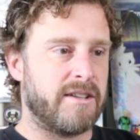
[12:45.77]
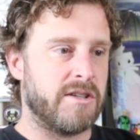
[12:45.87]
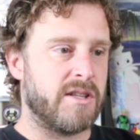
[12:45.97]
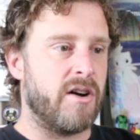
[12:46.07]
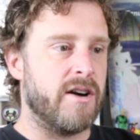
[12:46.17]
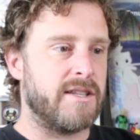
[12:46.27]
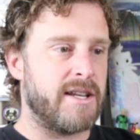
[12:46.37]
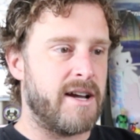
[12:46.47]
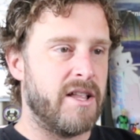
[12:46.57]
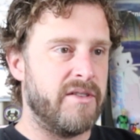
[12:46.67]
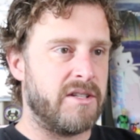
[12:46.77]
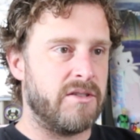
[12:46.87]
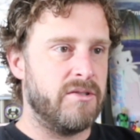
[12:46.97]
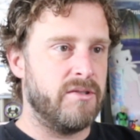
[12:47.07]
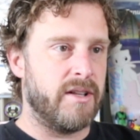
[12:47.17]
Just the art style of it
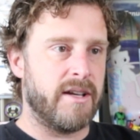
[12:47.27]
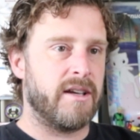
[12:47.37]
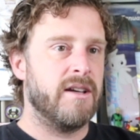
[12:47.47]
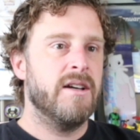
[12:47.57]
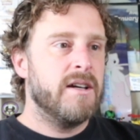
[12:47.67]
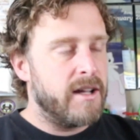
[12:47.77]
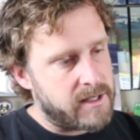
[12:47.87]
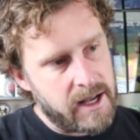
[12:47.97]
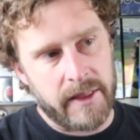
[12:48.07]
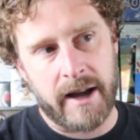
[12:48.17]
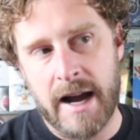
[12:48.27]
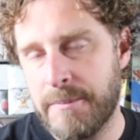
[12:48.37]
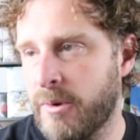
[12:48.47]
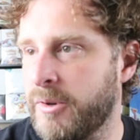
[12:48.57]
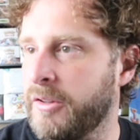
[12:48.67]
too. Like, it's not like
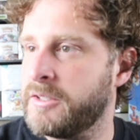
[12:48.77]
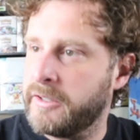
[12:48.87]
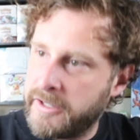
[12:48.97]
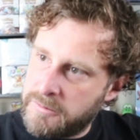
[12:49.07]
hyper realistic.